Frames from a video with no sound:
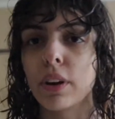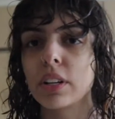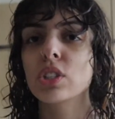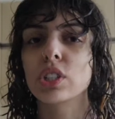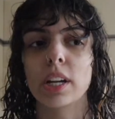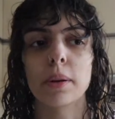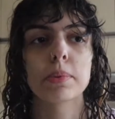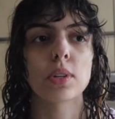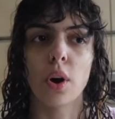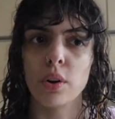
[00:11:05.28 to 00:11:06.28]

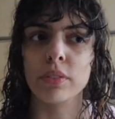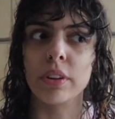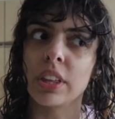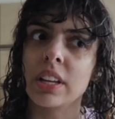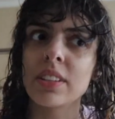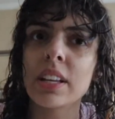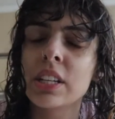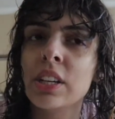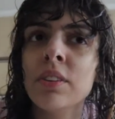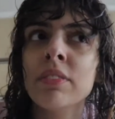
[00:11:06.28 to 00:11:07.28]
friendships over things like
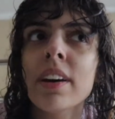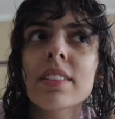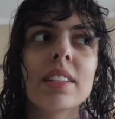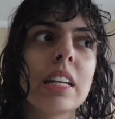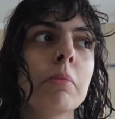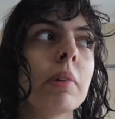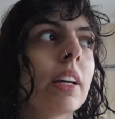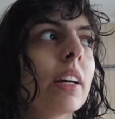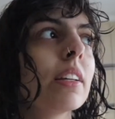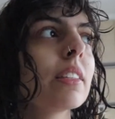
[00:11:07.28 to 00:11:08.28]
university,
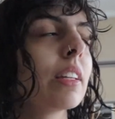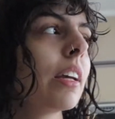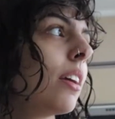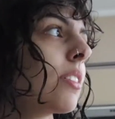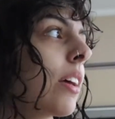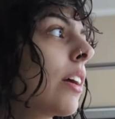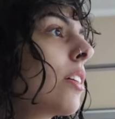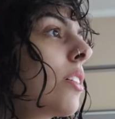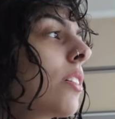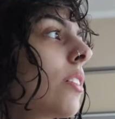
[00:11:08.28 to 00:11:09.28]
because things
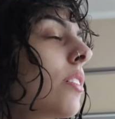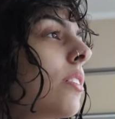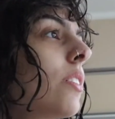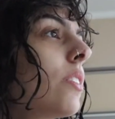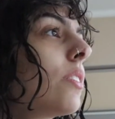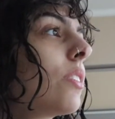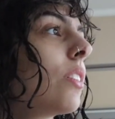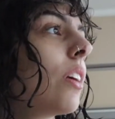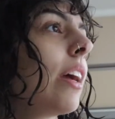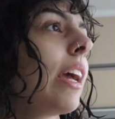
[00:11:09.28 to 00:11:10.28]
like
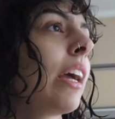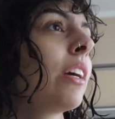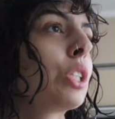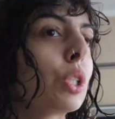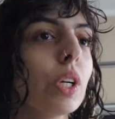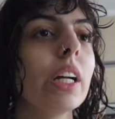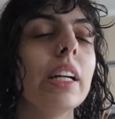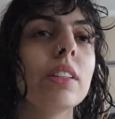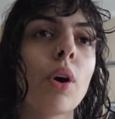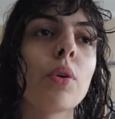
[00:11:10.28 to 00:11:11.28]
getting a
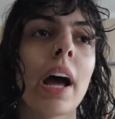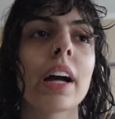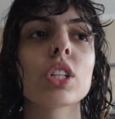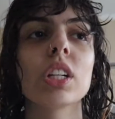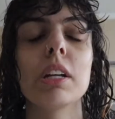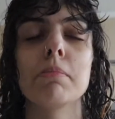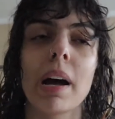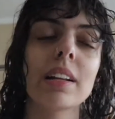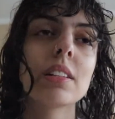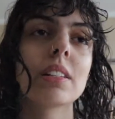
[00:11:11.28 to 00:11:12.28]
degree don't actually
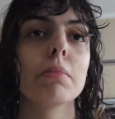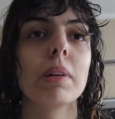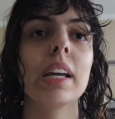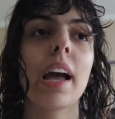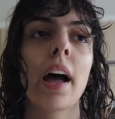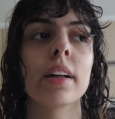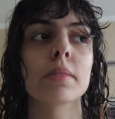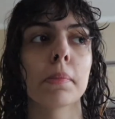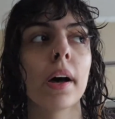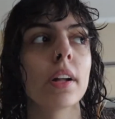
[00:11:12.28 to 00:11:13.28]
matter to me as
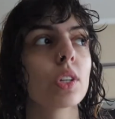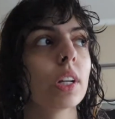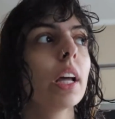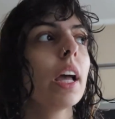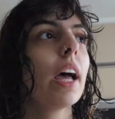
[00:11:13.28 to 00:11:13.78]
much, and